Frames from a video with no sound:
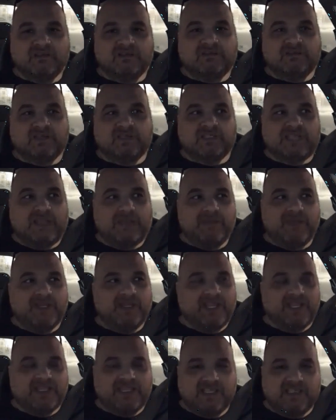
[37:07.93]
Does that mean
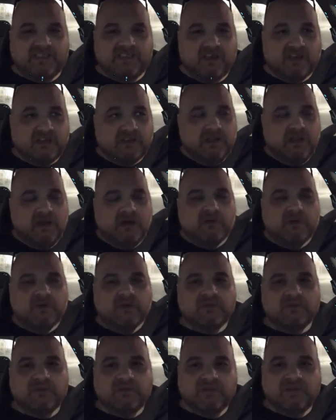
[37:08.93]
that they suck? No.
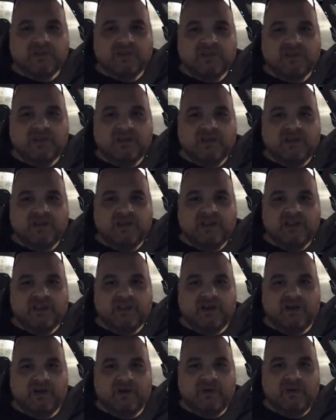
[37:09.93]
You
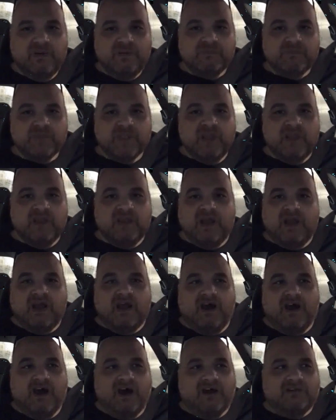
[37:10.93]
know,
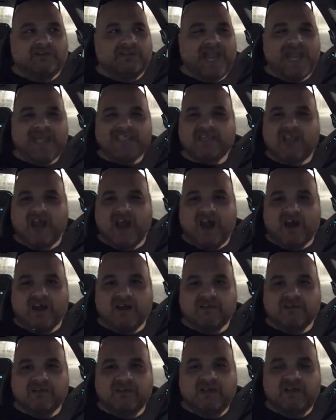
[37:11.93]
uh, NASCAR.
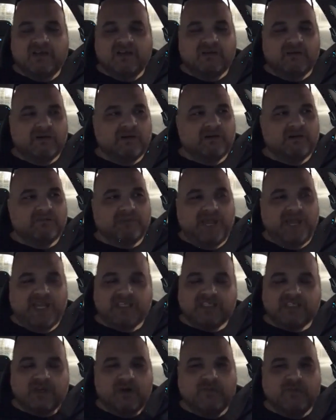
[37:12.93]
Uh, my
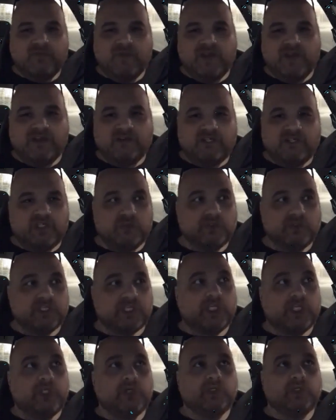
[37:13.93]
ex-girlfriend, she was a
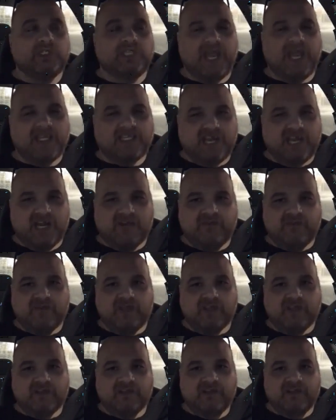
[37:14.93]
huge NASCAR
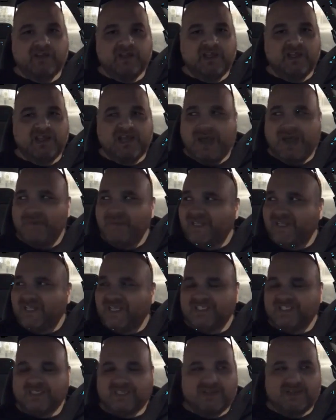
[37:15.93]
fan. I'm like,
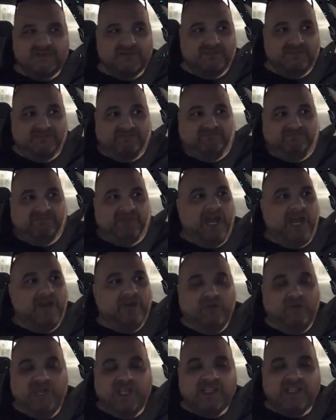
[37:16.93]
it's, I
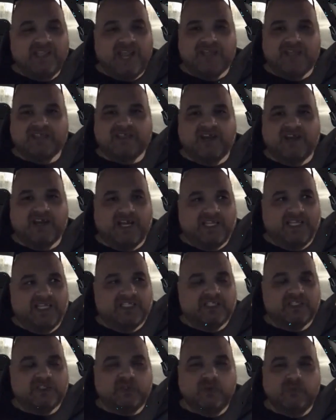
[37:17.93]
don't like NASCAR. I think
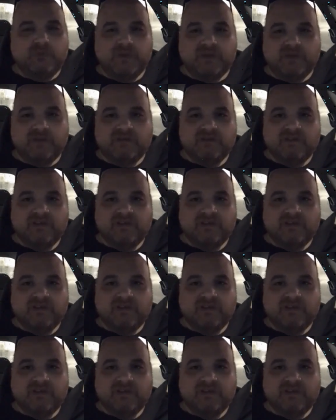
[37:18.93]
it's stupid.